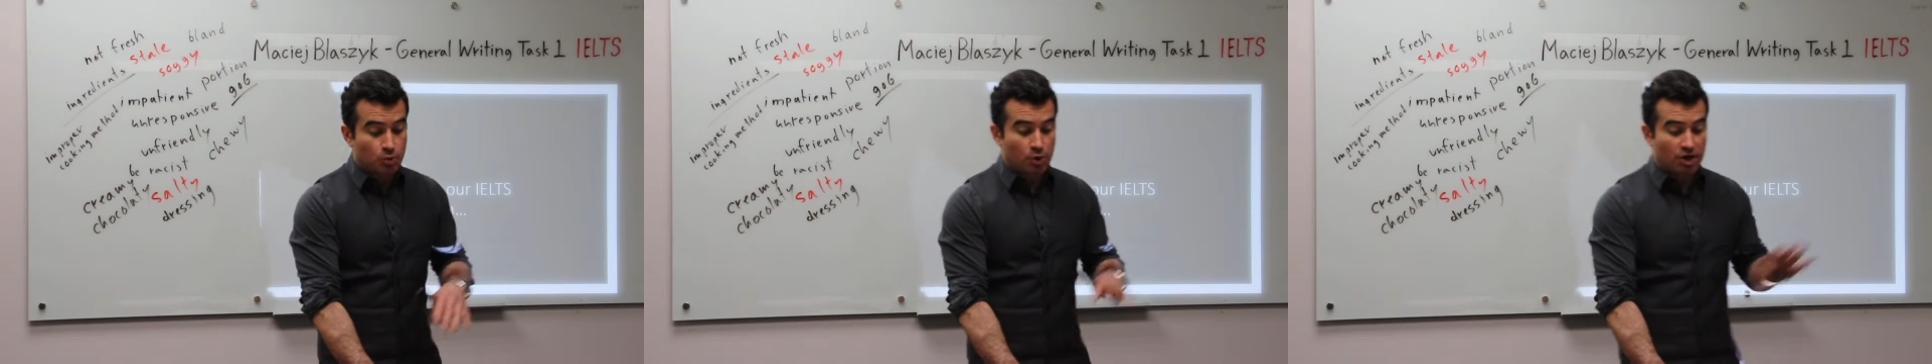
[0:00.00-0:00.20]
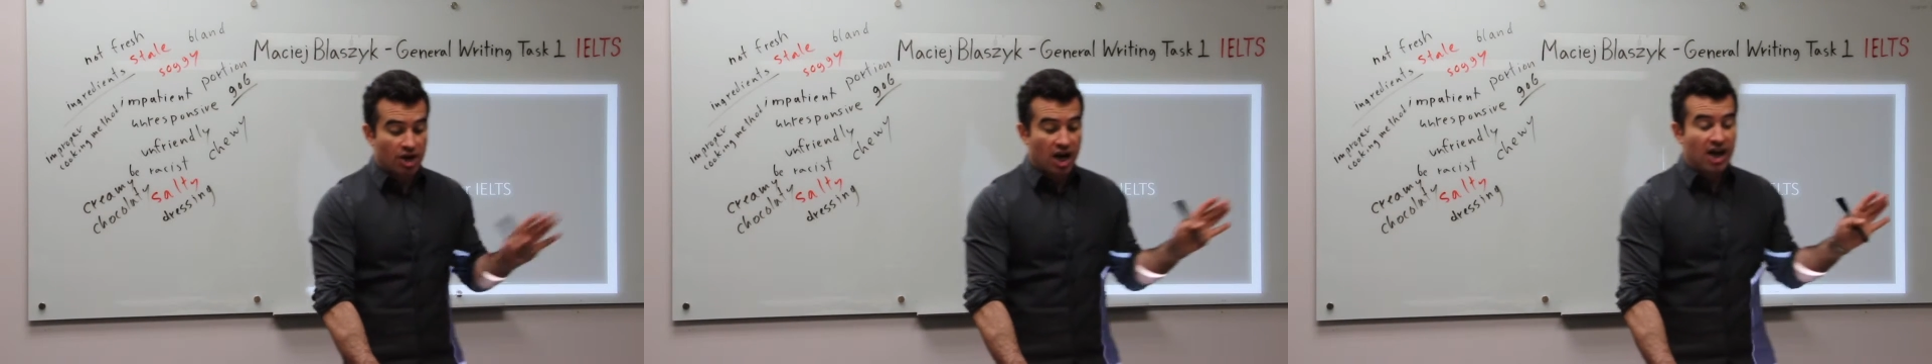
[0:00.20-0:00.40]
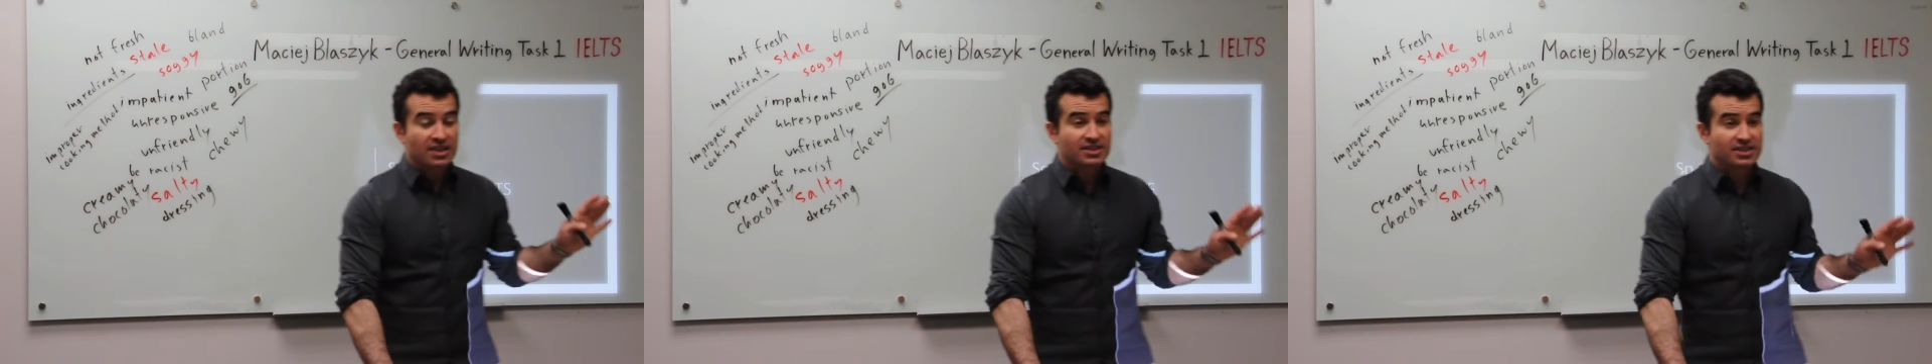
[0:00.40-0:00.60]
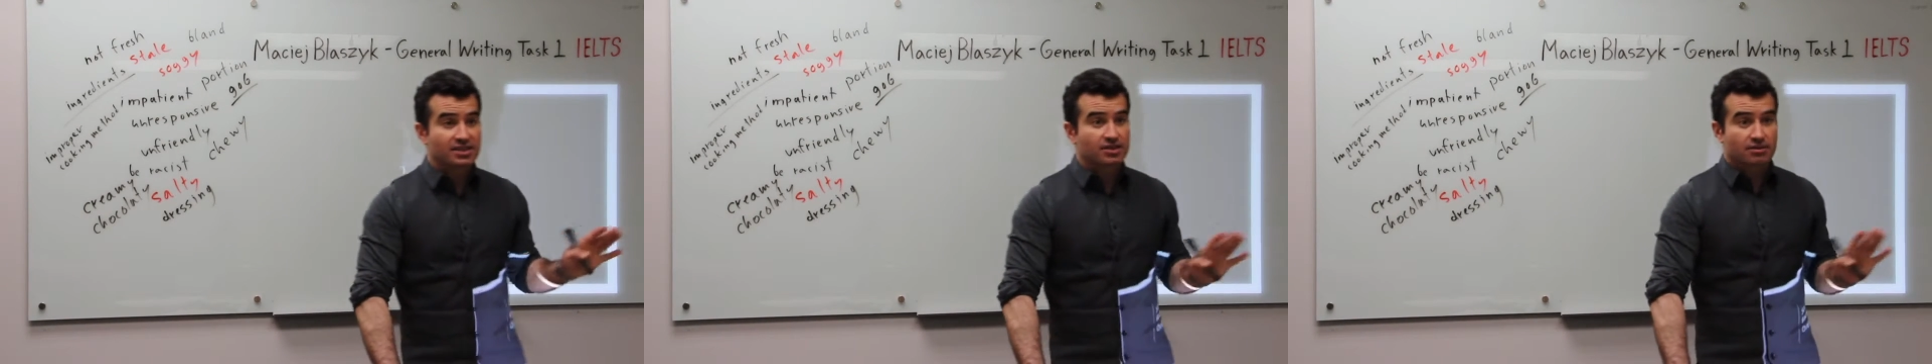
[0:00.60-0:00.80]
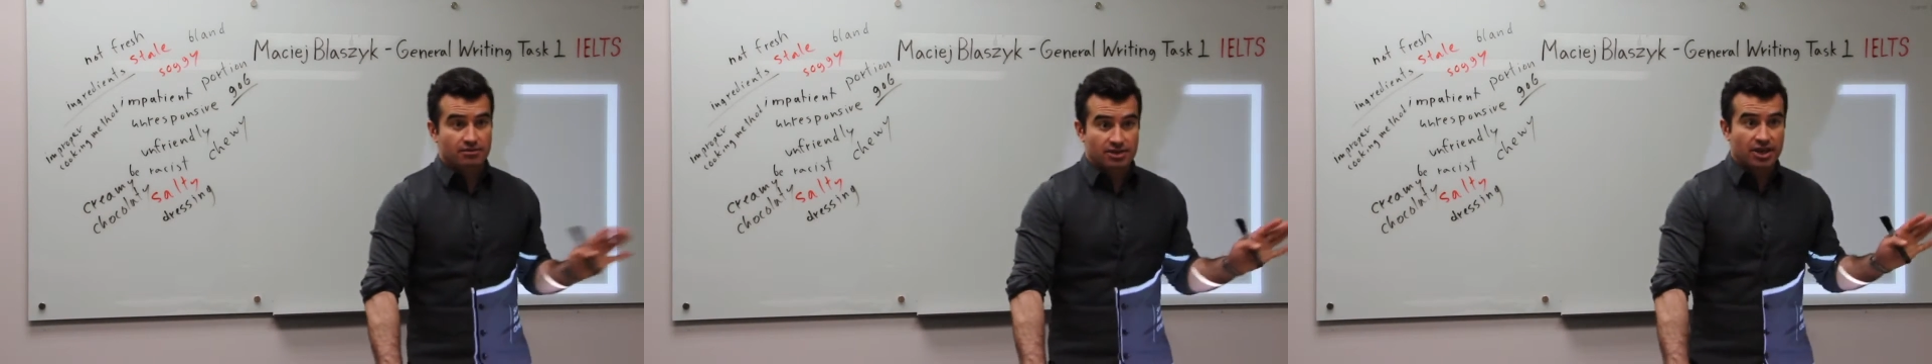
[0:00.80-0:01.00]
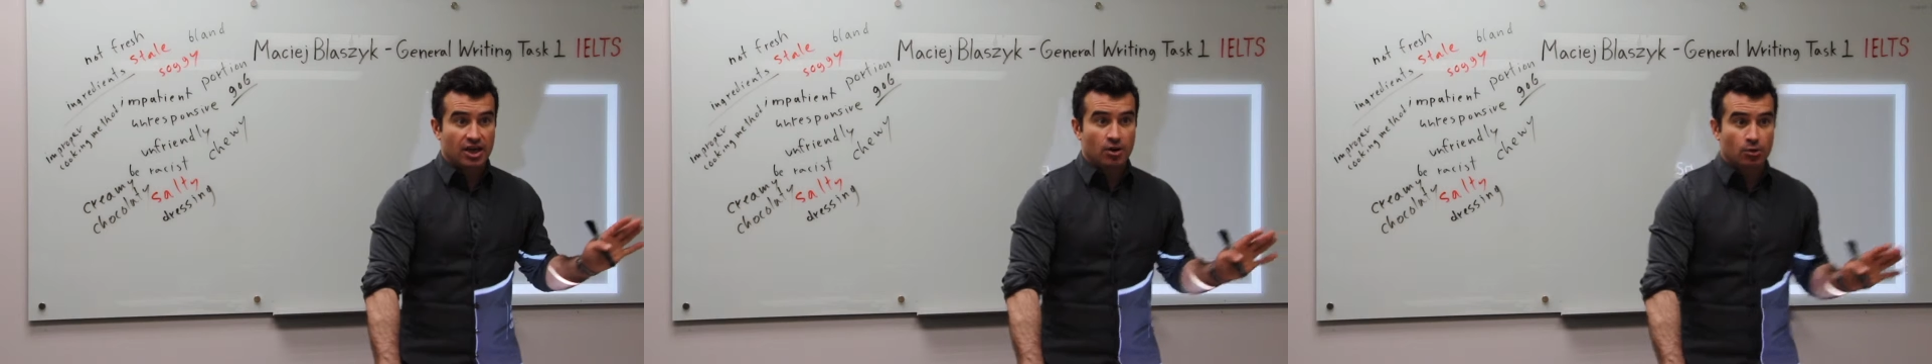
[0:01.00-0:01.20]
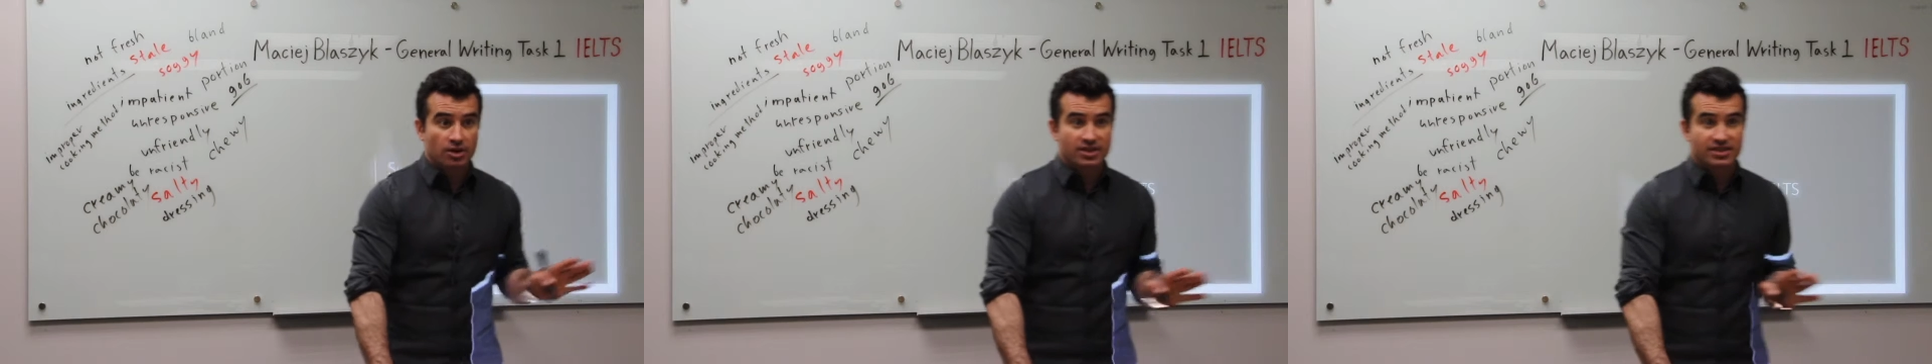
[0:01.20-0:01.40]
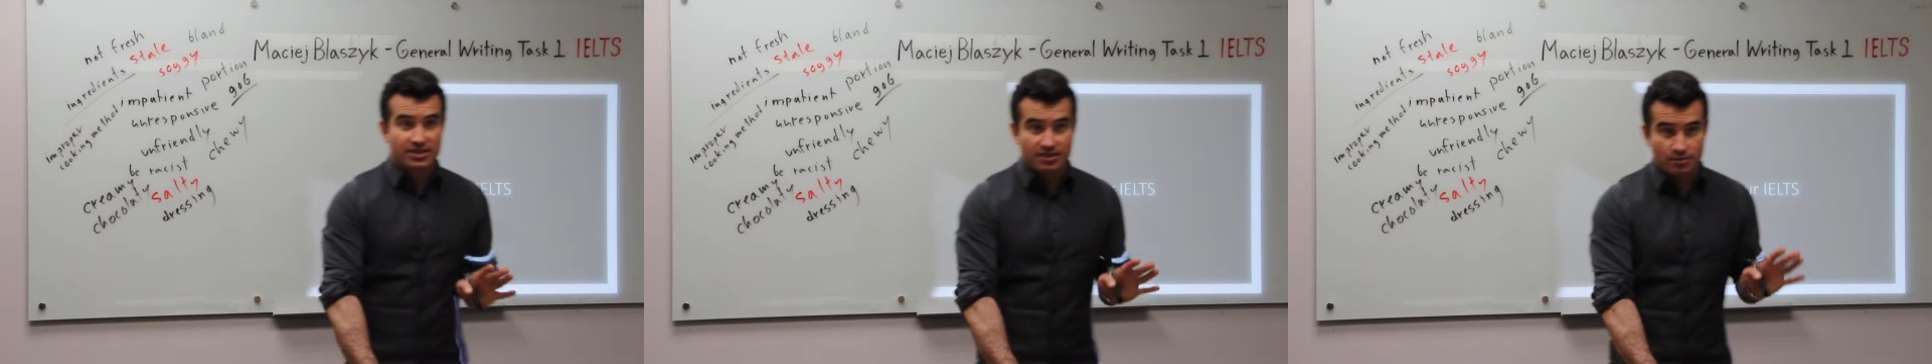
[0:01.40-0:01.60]
We're not, you know,
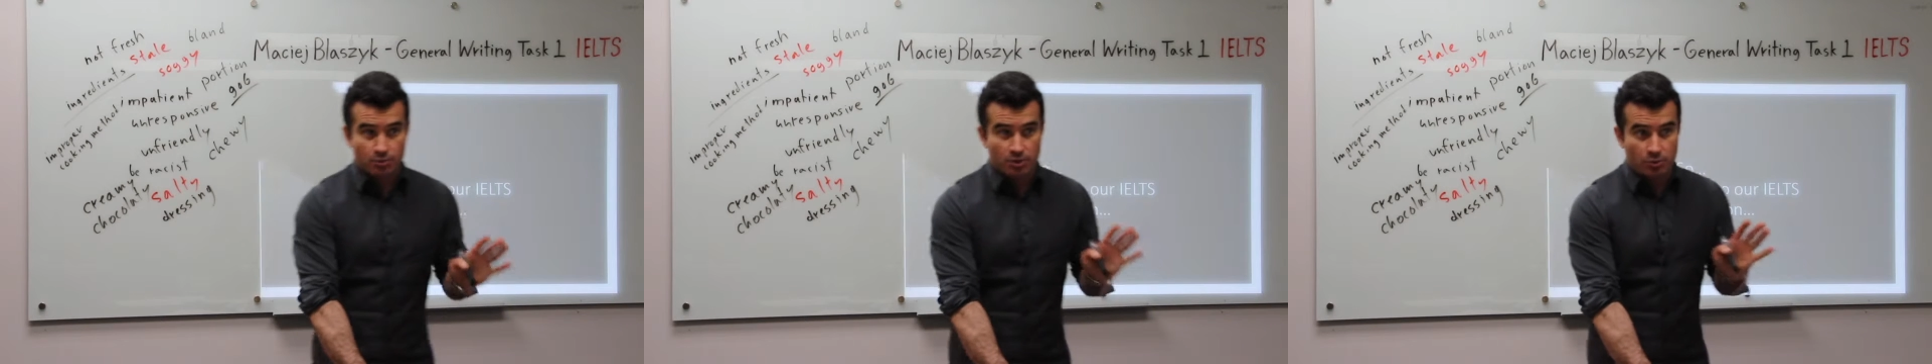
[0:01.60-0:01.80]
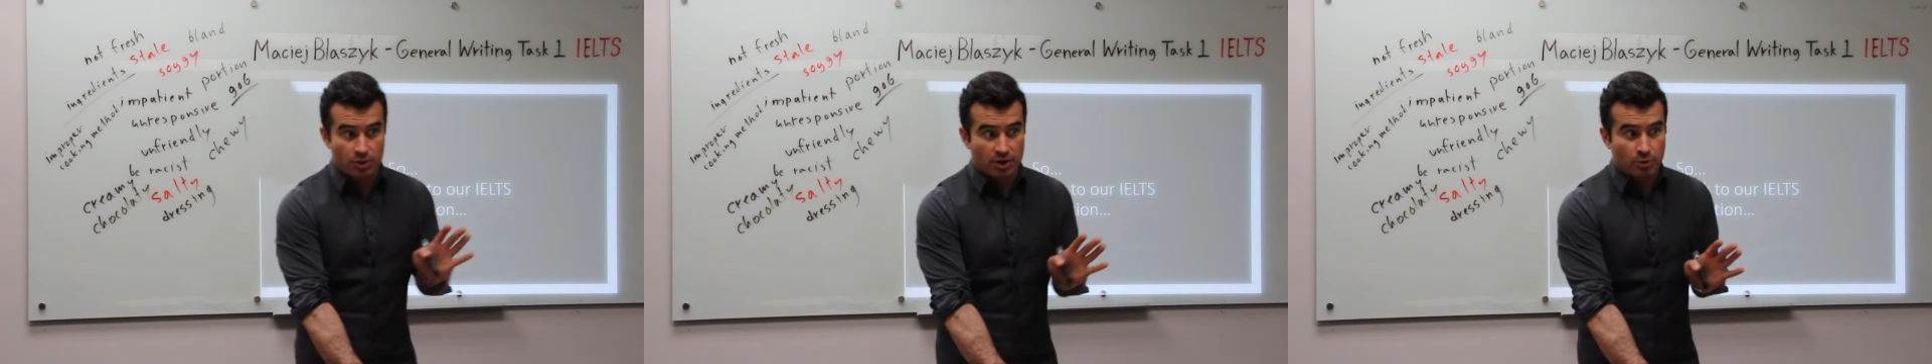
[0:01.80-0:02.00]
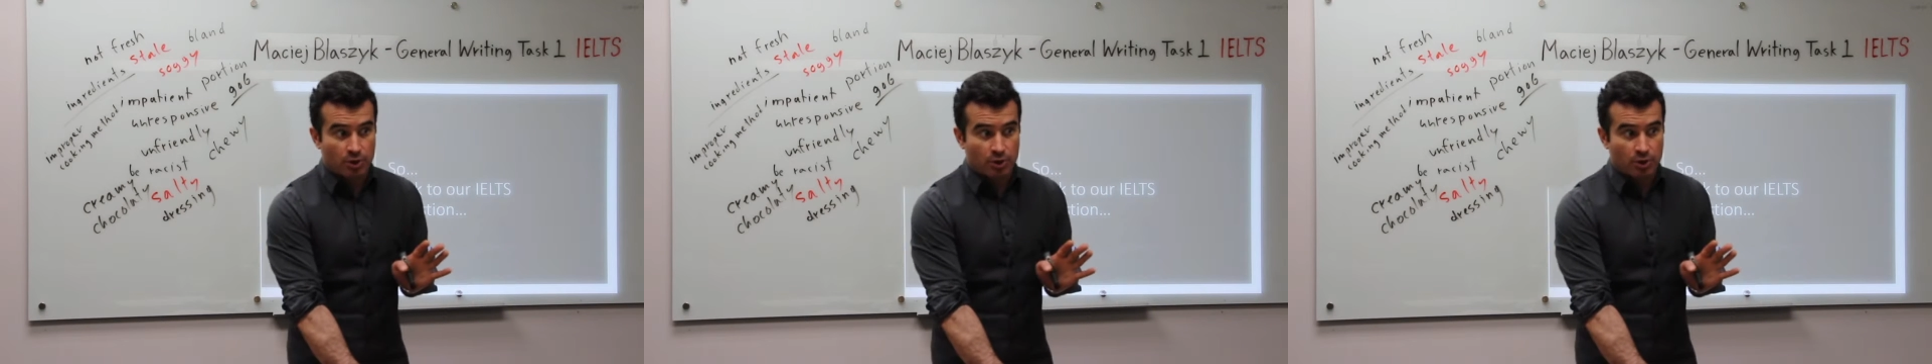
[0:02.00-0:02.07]
we're, just, we're,